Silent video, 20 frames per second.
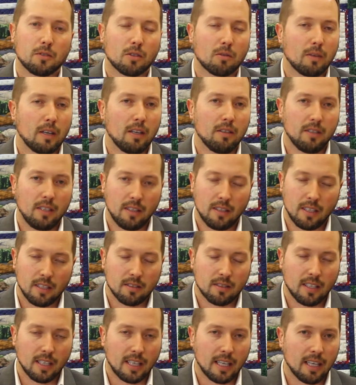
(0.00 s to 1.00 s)
surrounding
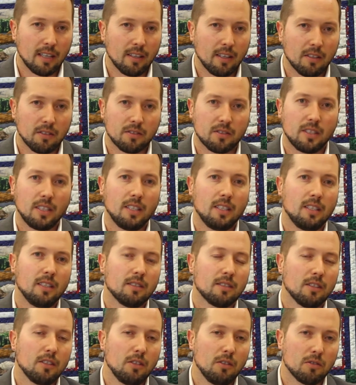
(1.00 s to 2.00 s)
things like
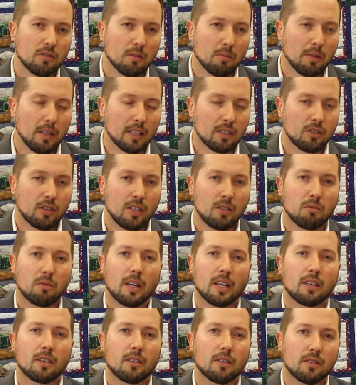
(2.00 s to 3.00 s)
LLCs and use of blockchain
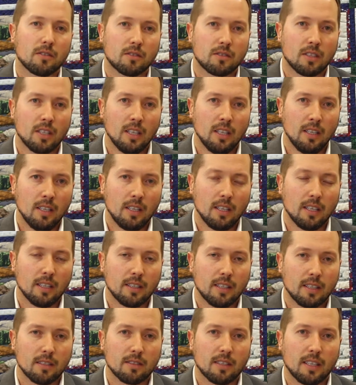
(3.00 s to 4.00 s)
records
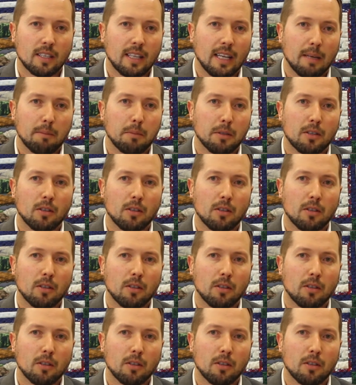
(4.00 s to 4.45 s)
and things like that.